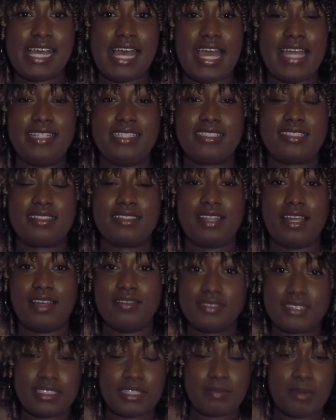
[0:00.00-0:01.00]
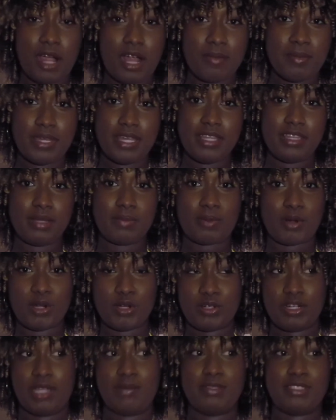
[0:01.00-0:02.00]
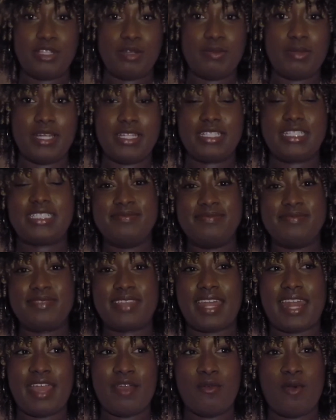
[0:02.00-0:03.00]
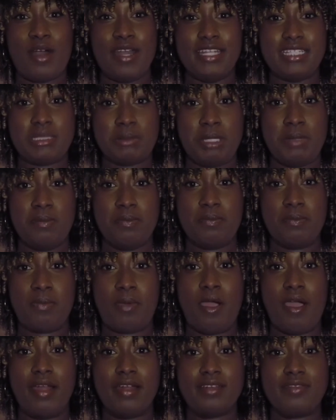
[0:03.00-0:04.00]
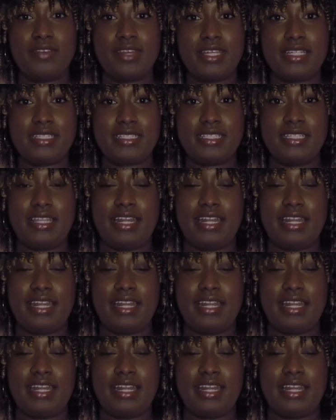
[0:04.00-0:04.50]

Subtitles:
I just loved the department and the program so much that I wanted to be part of it,